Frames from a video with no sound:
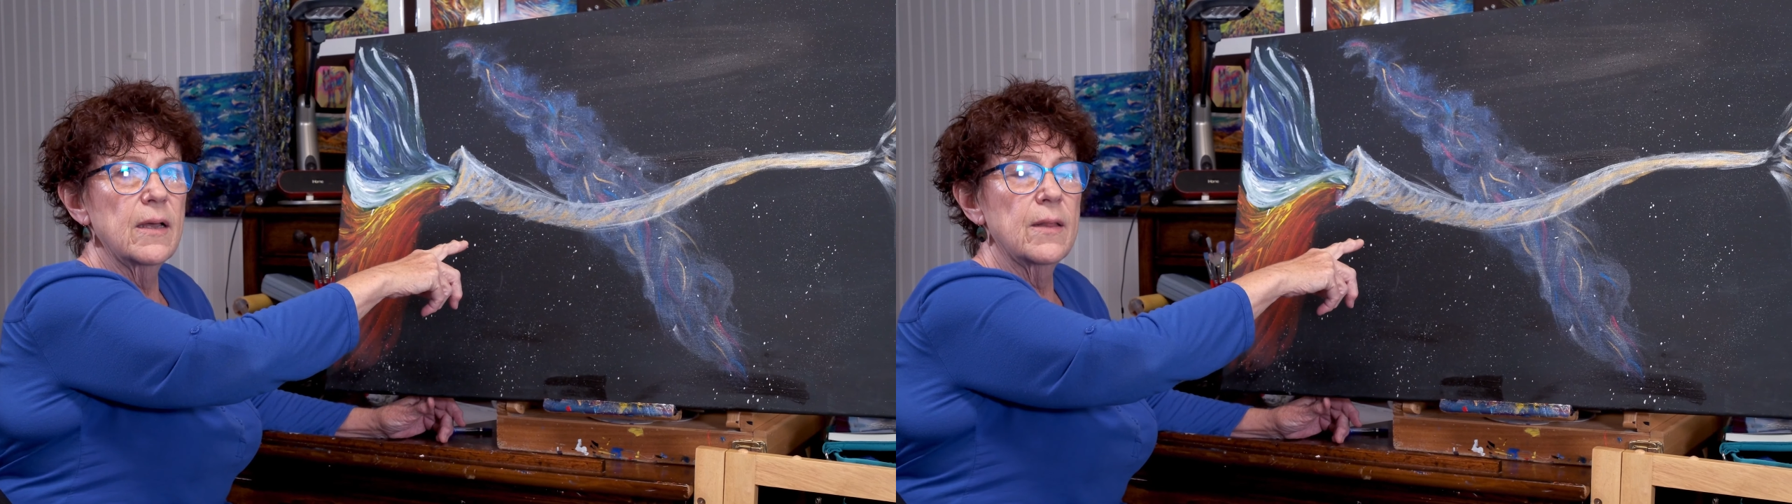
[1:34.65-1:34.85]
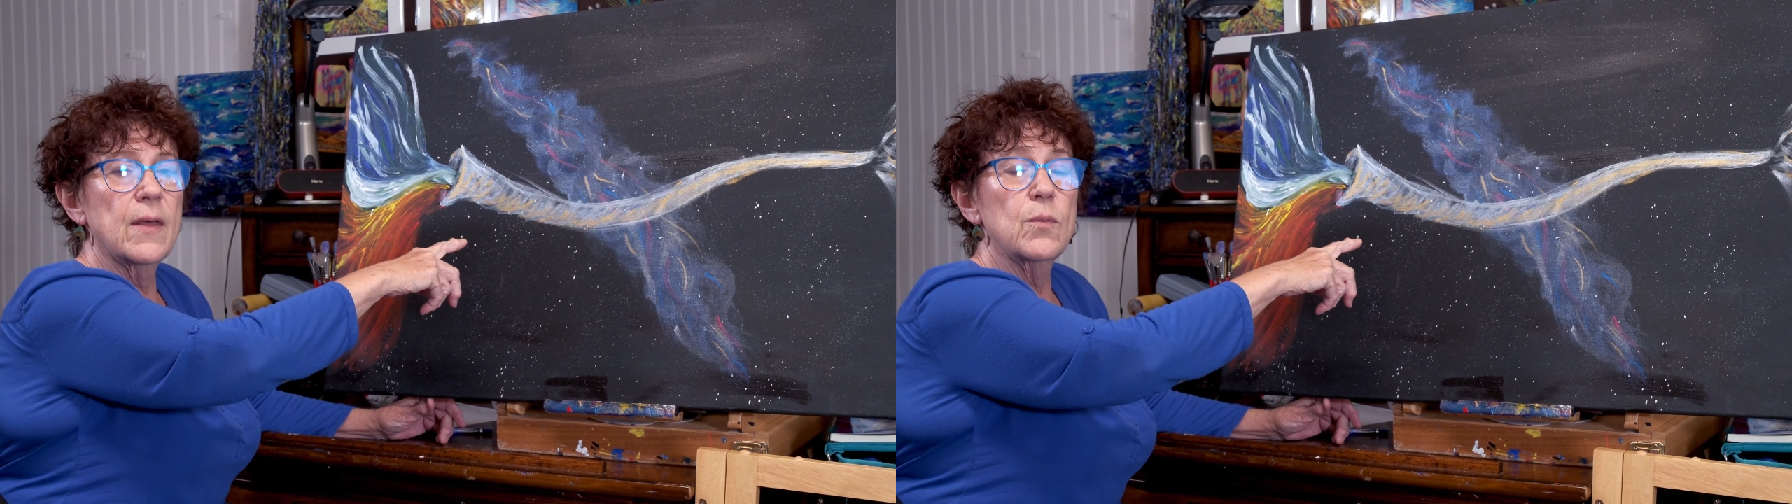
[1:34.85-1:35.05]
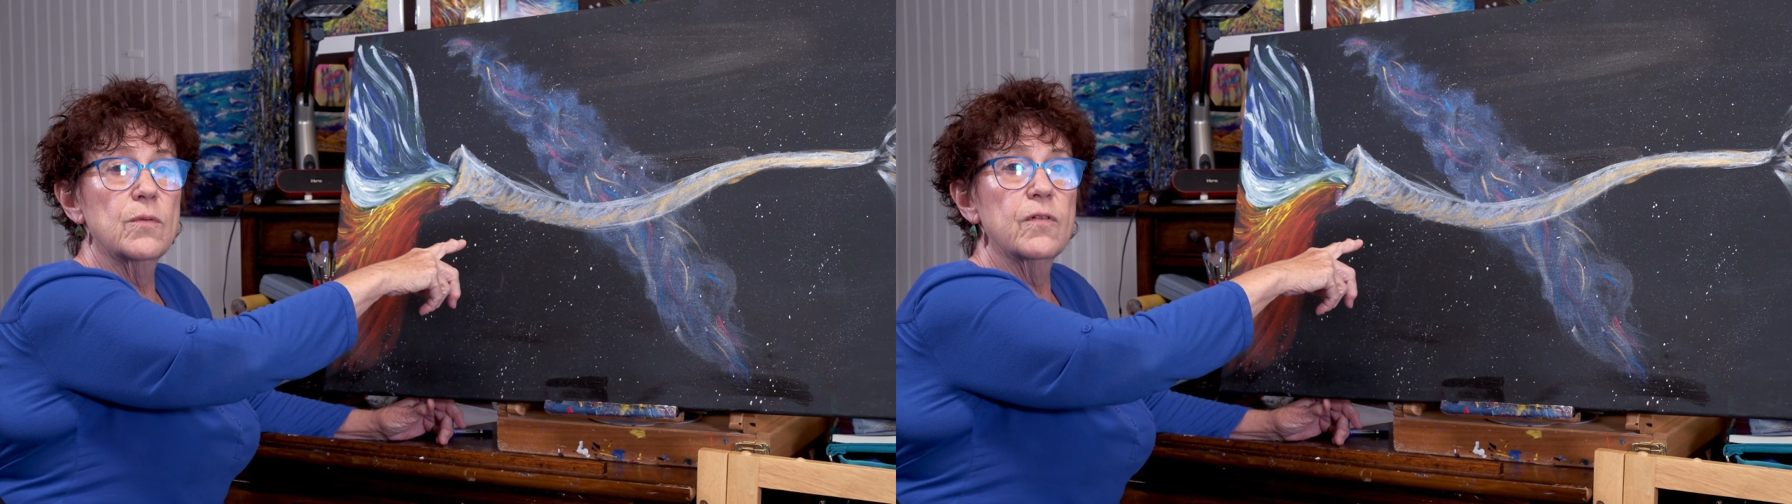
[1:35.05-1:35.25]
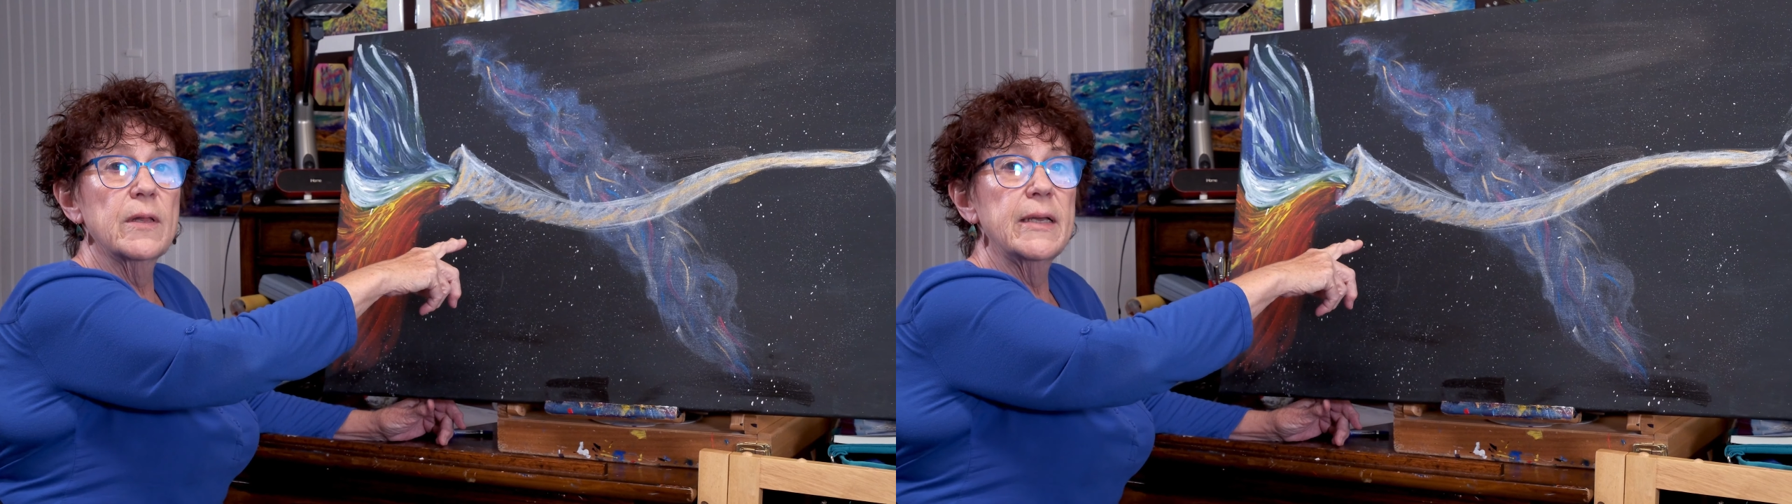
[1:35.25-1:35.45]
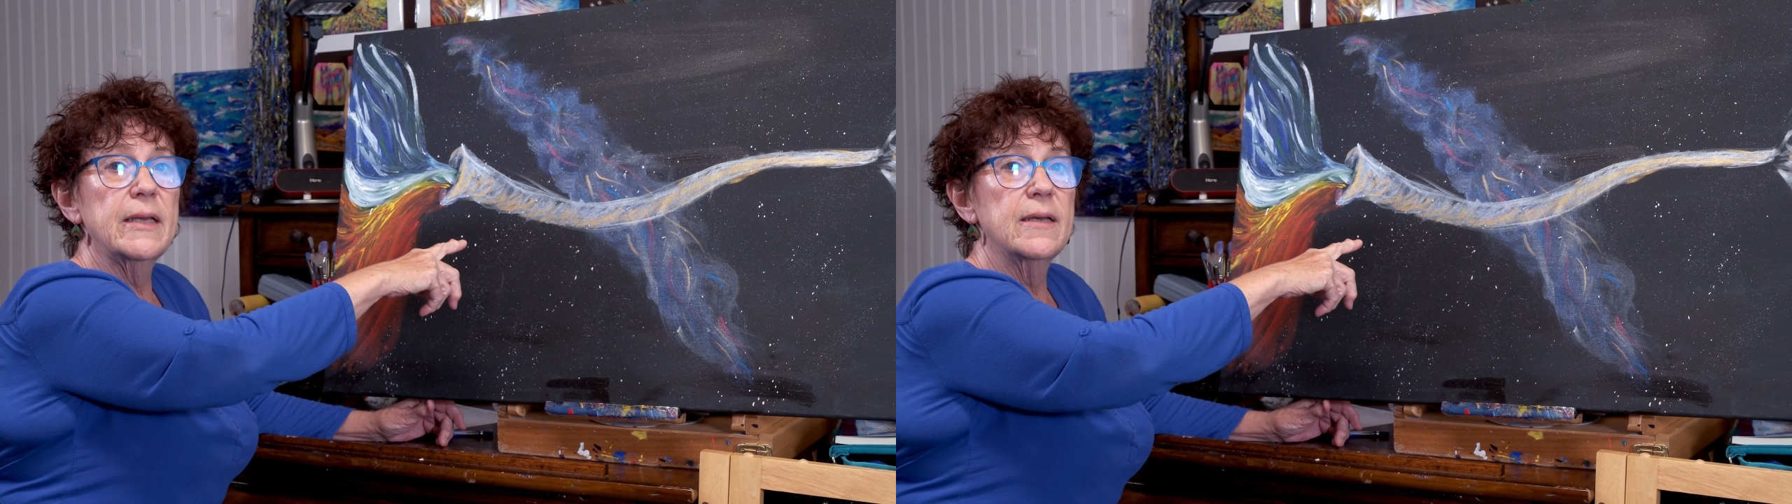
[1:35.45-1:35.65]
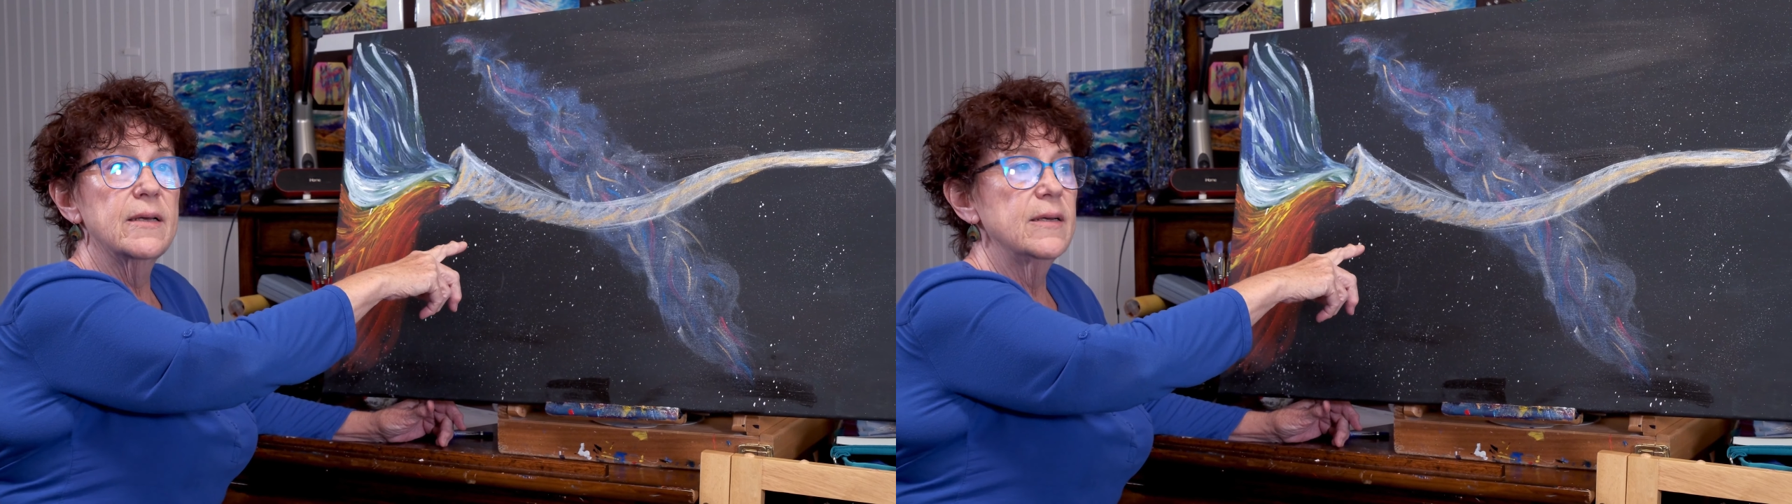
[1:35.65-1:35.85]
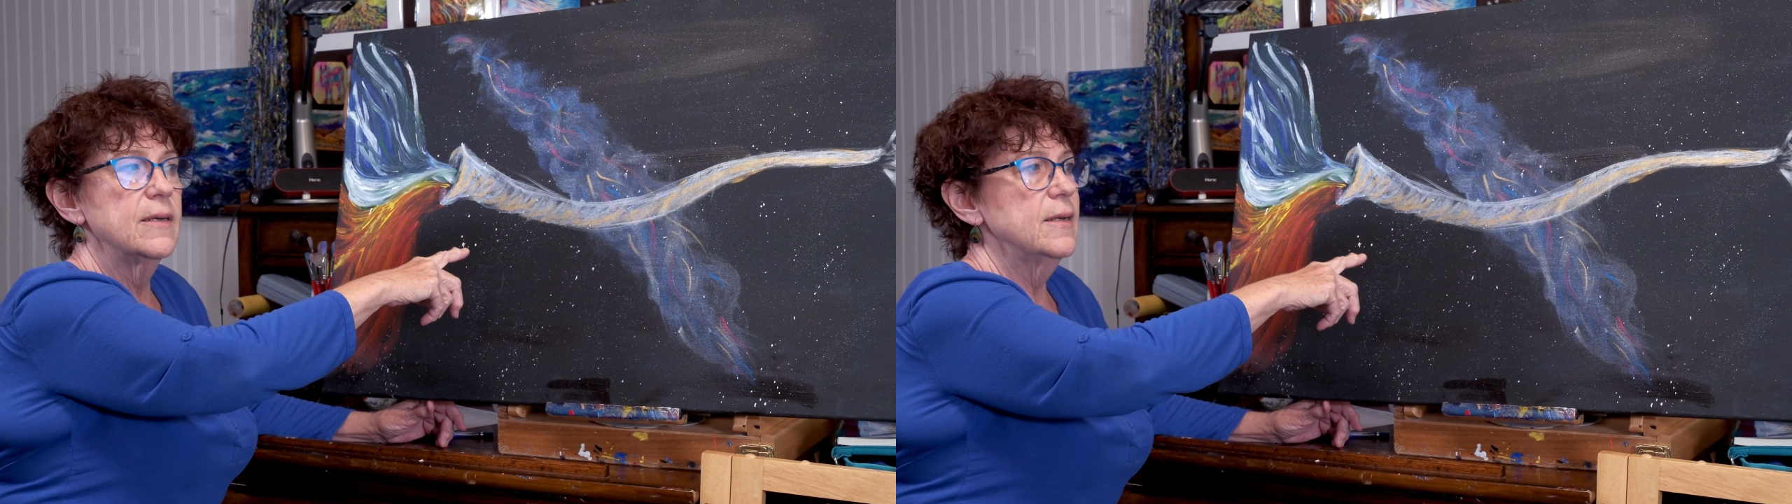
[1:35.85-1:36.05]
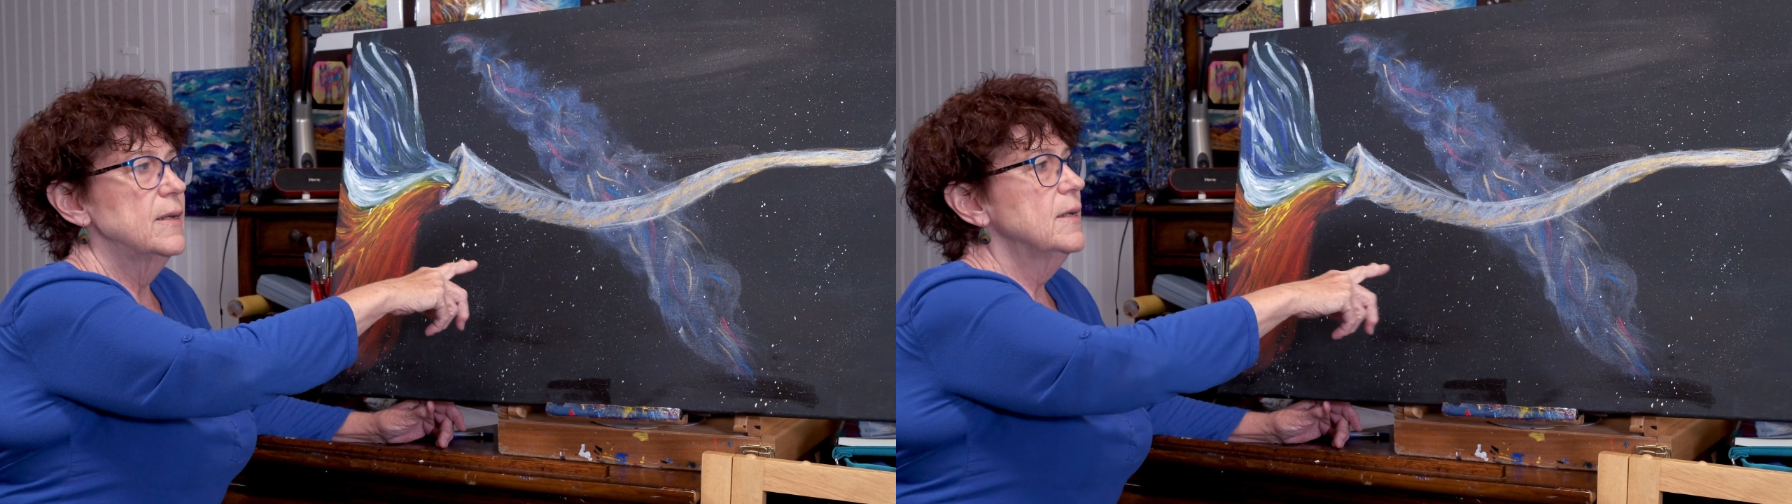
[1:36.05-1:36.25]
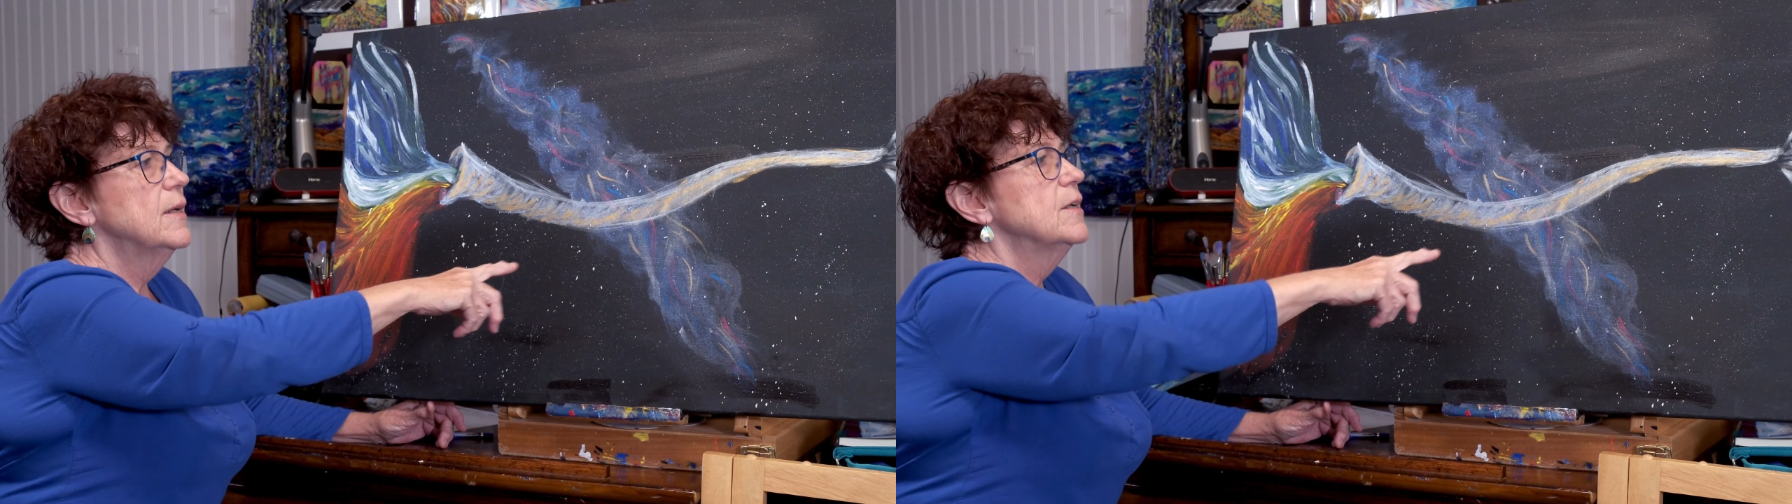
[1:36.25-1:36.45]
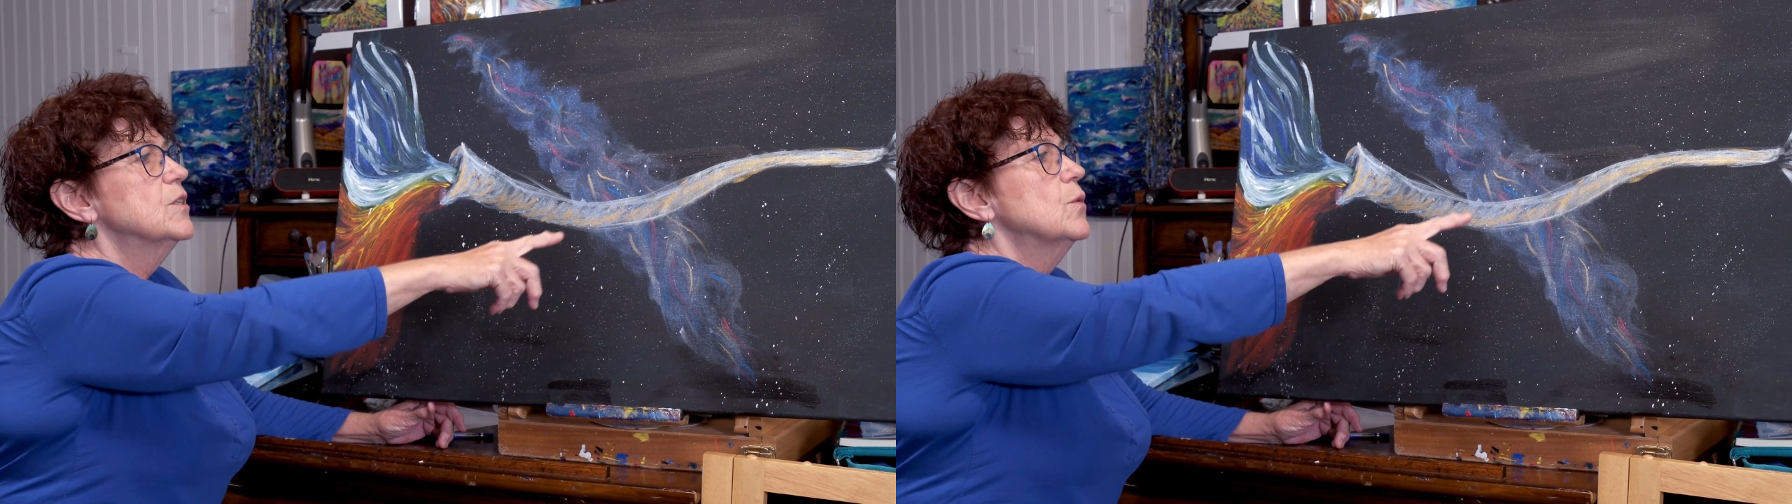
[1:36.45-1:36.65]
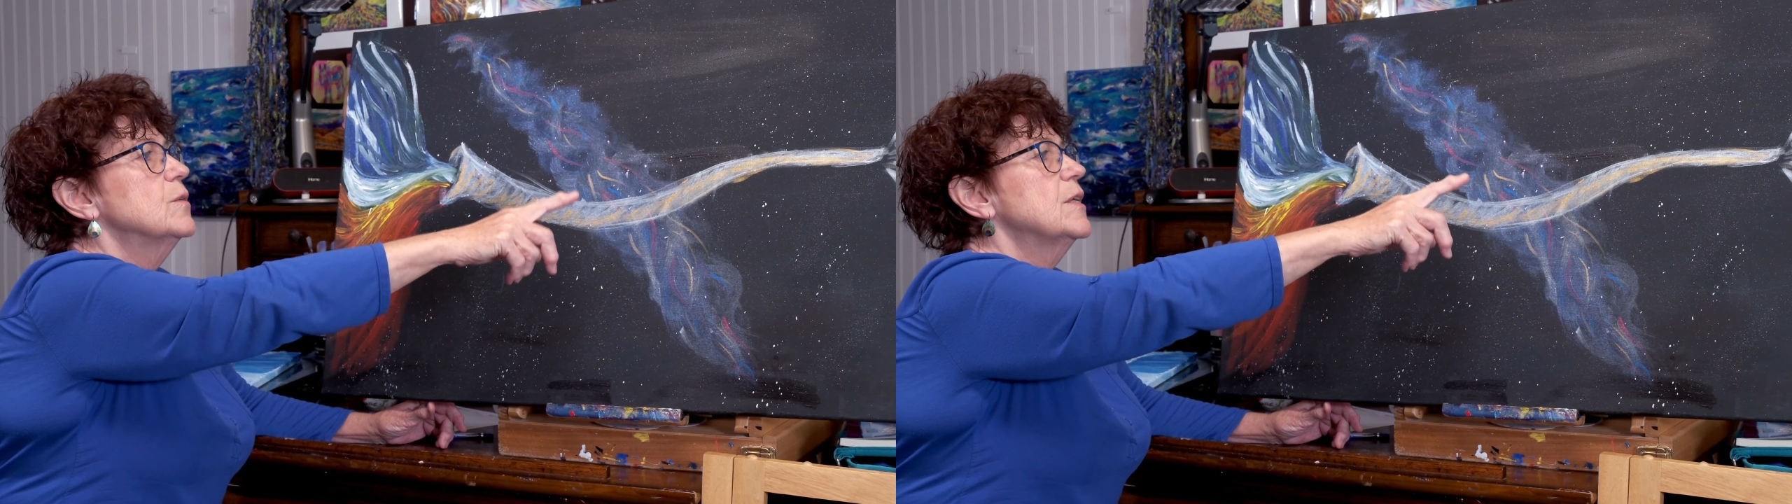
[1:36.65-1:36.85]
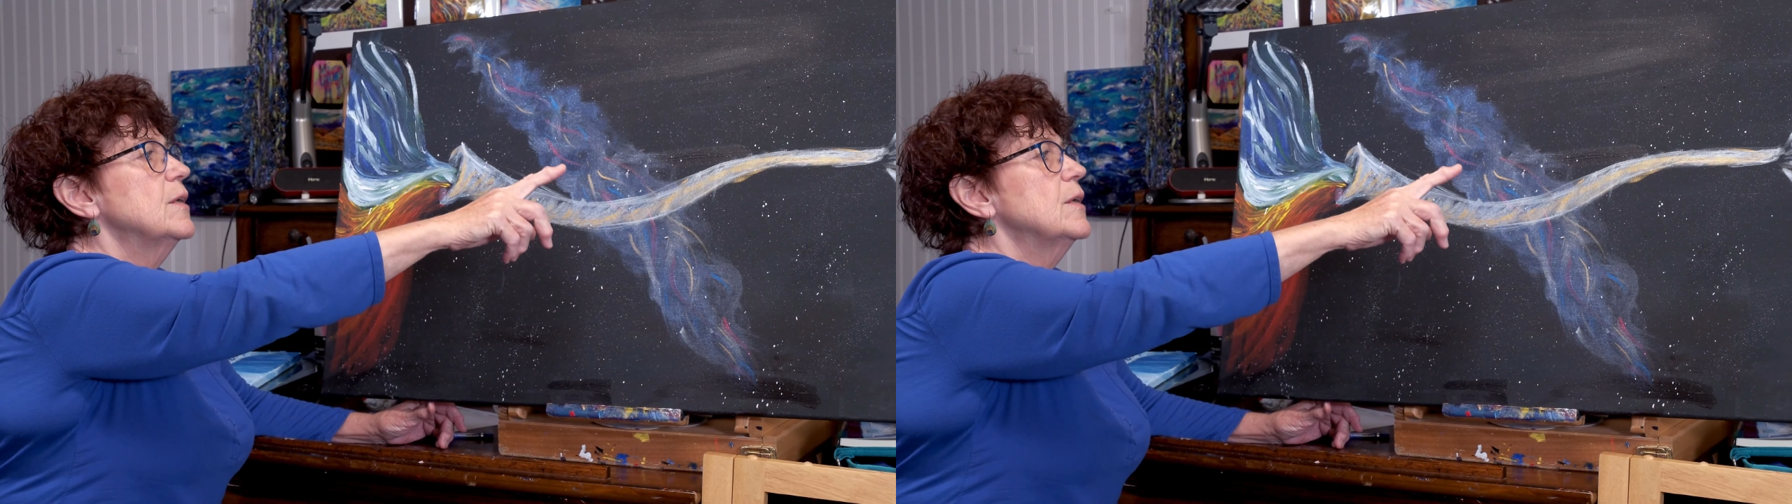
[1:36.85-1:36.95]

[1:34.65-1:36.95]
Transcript: And they would flee. So as